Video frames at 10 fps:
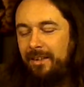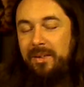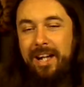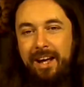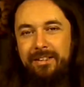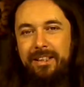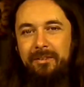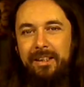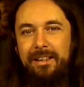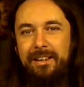I mean, how
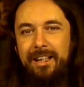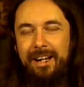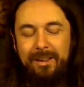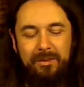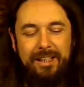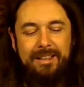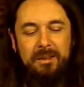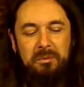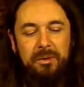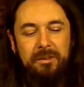did we? How did we get
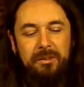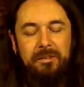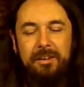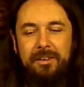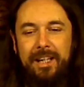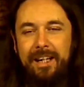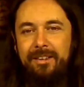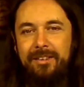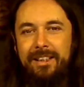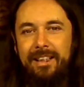to the point where we're okay
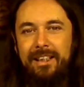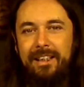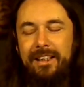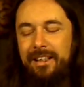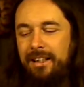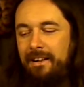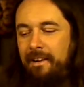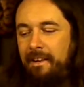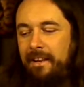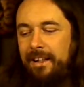with like,
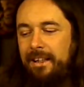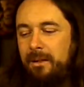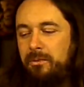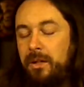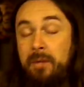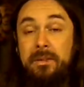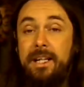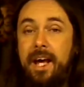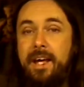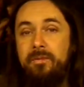like I, I
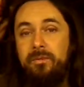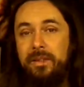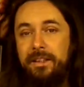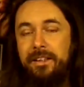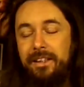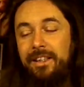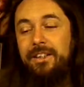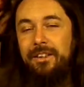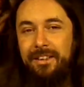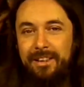mean, I have a really good
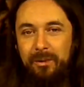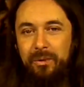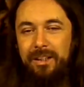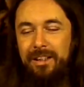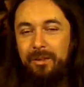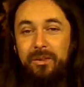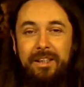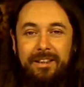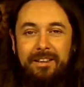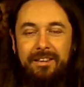insurance company, if you
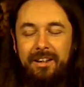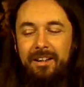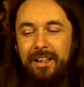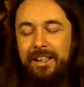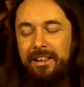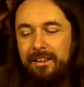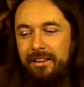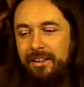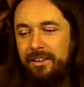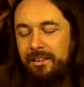can call any
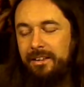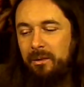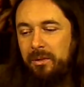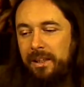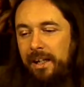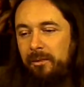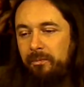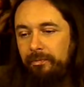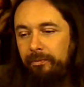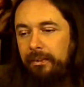insurance company that.
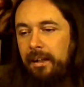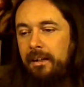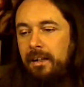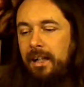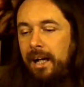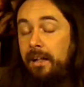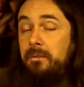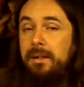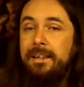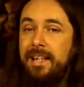I
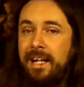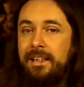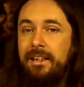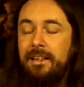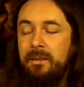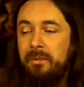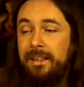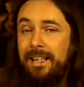only pay ninety dollars a month.